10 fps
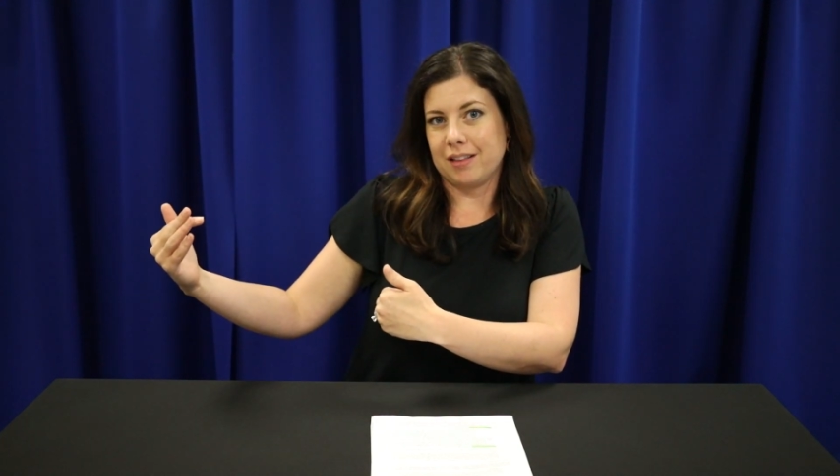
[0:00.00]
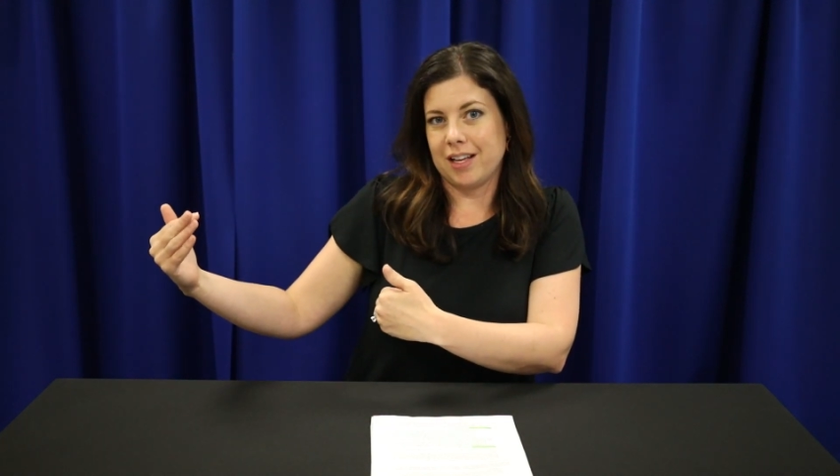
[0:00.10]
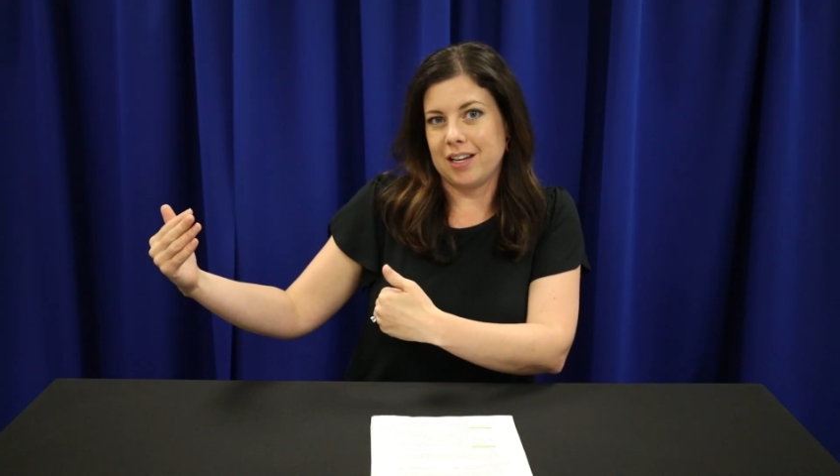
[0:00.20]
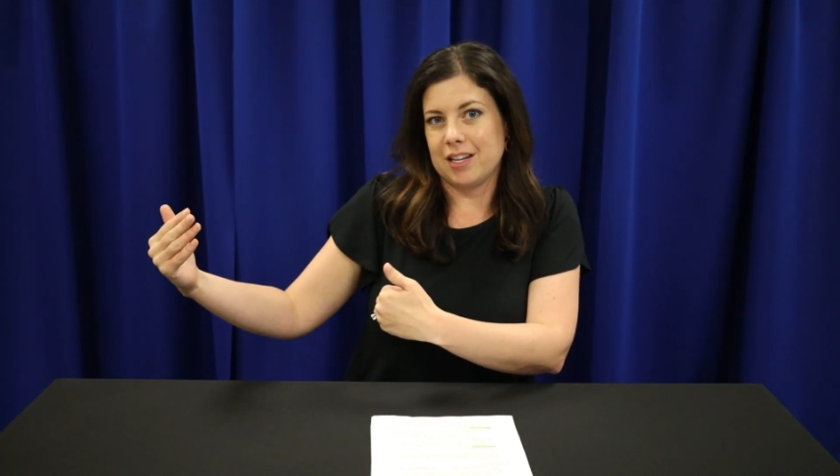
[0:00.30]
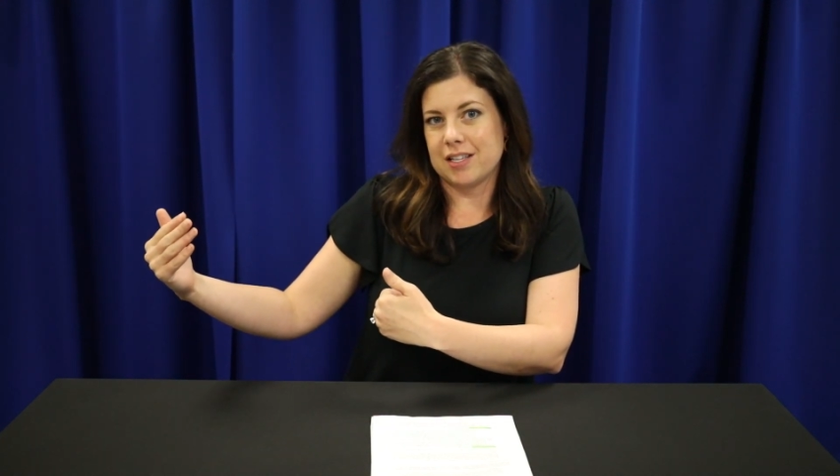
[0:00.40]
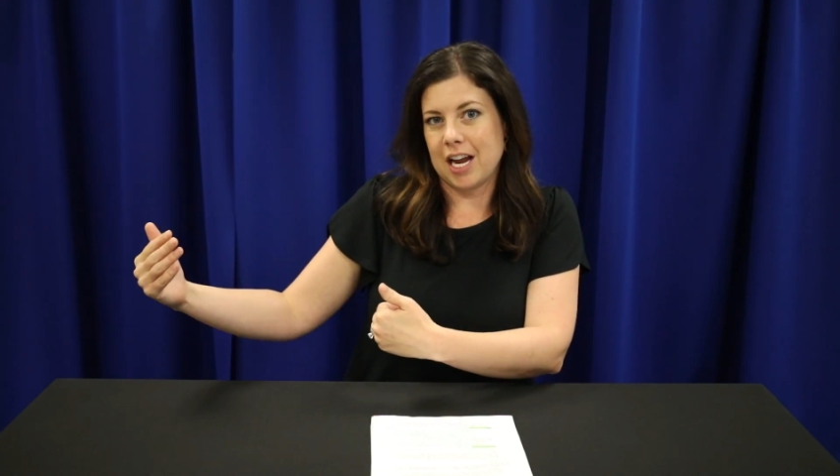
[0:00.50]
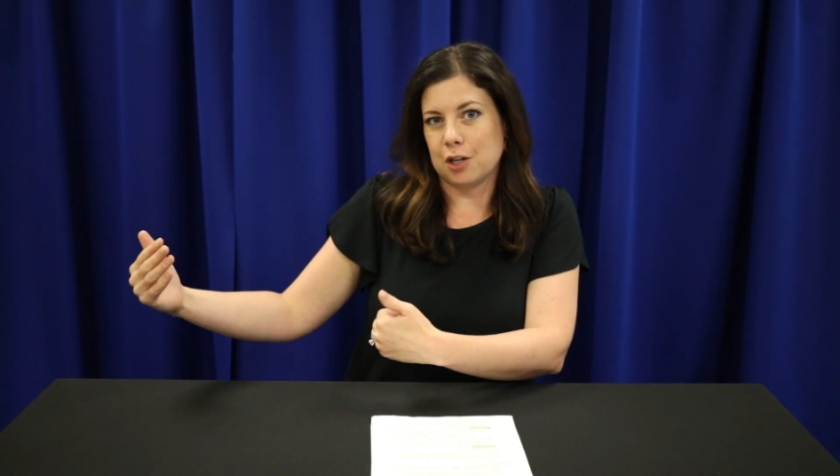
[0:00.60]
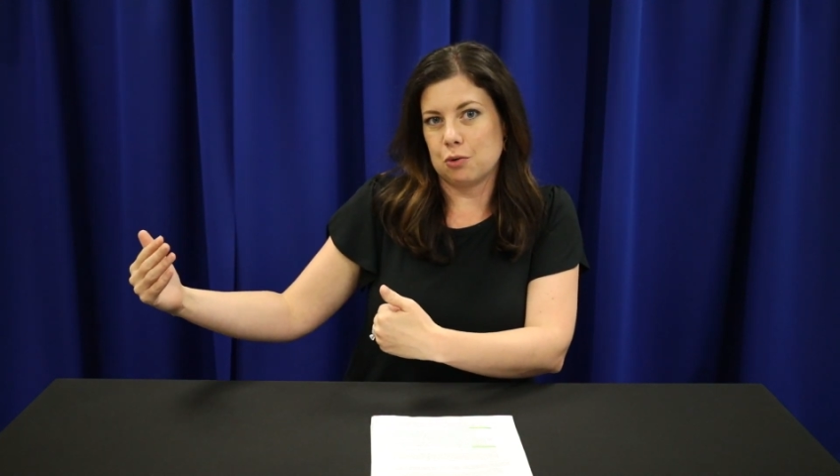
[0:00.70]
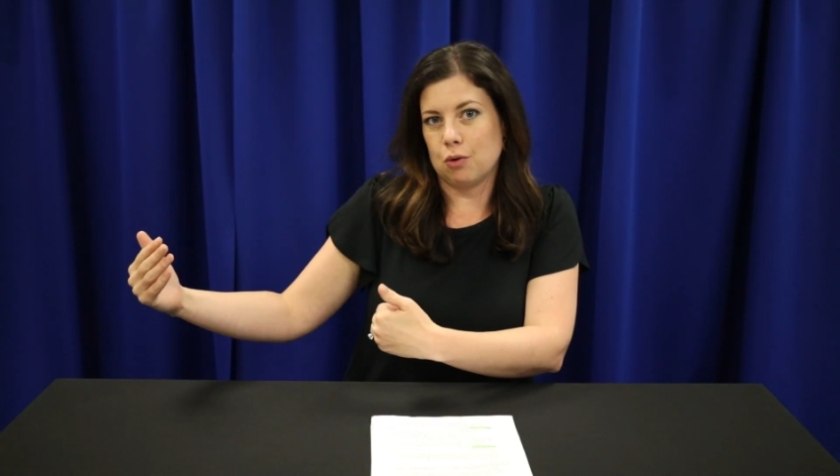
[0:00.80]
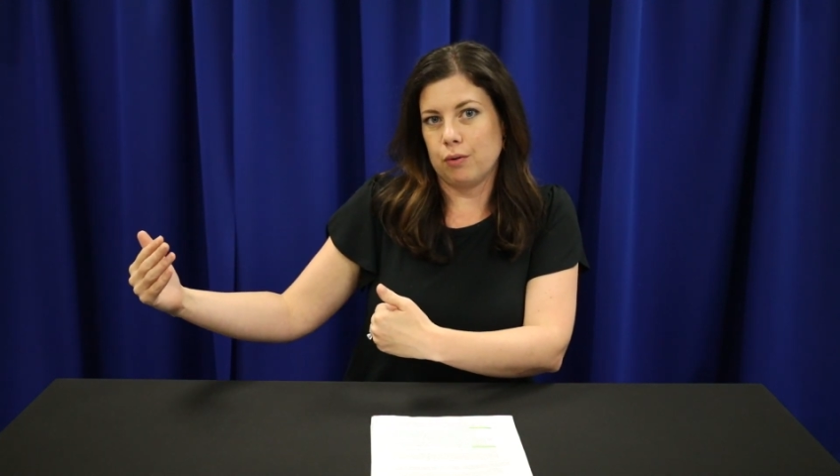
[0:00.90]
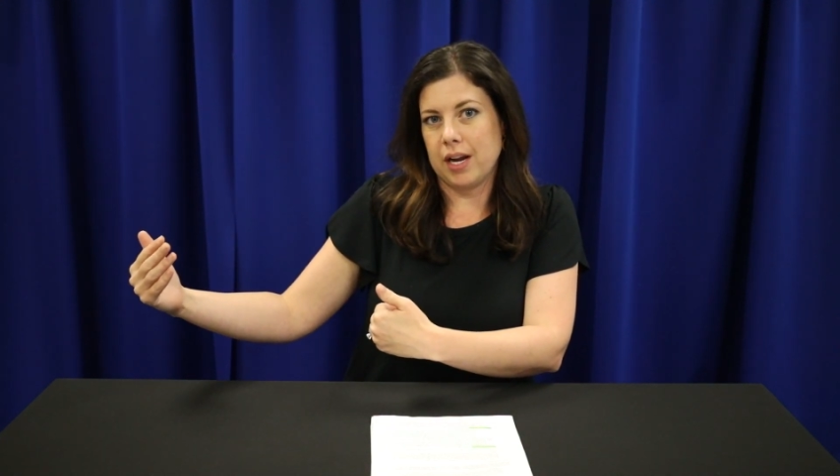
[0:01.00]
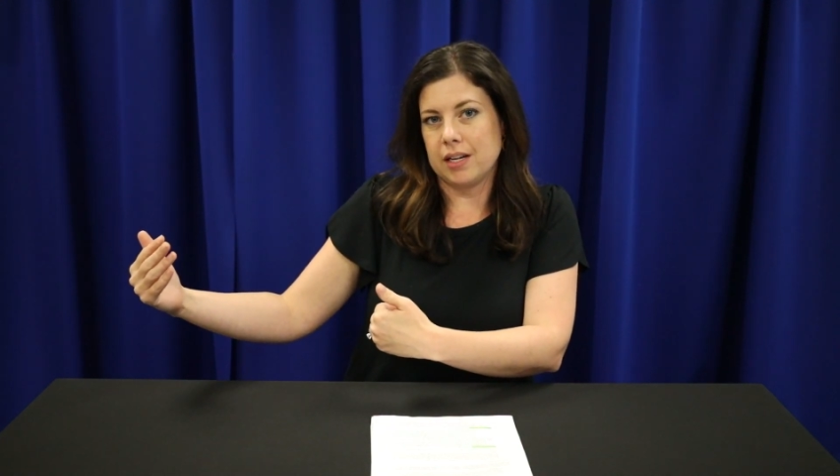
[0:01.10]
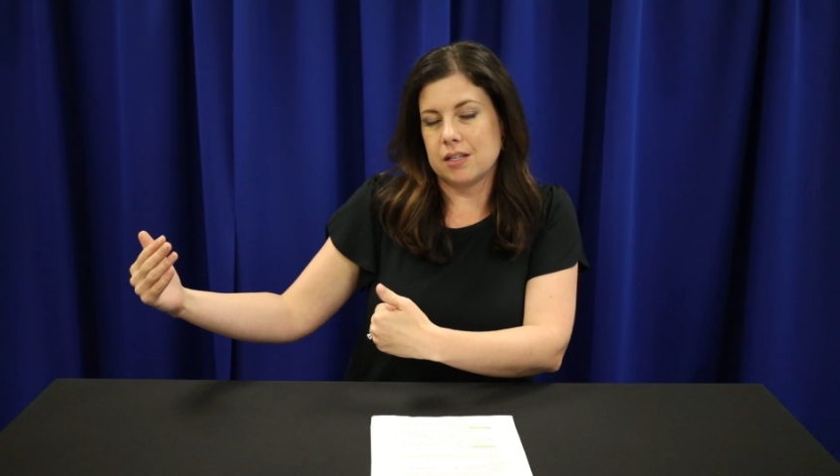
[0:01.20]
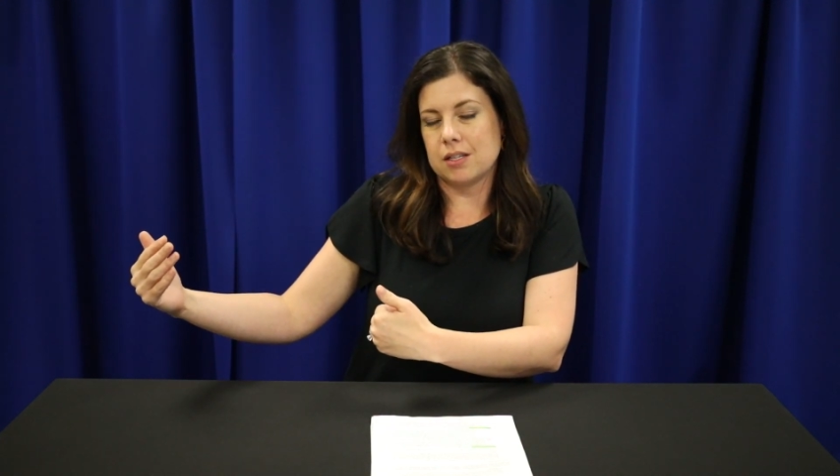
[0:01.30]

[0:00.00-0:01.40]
than his actual rates.